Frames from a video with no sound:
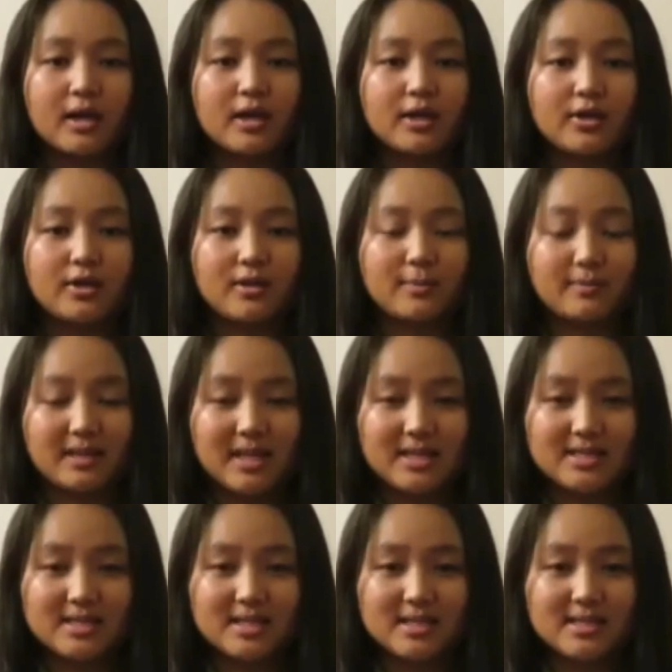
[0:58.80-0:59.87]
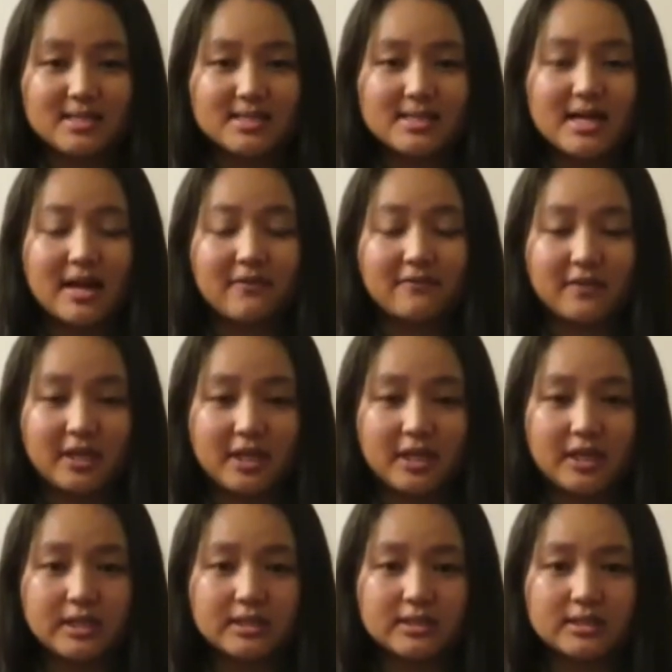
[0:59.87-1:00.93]
Your blessings have
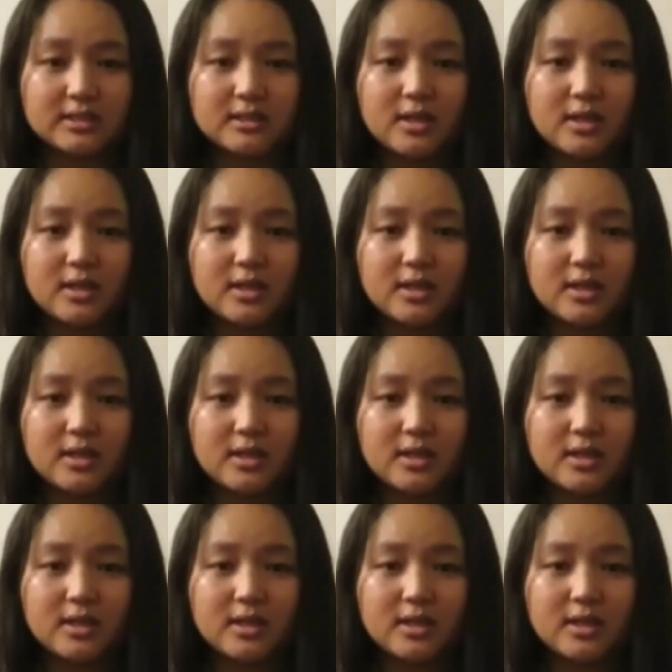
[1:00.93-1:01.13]
healed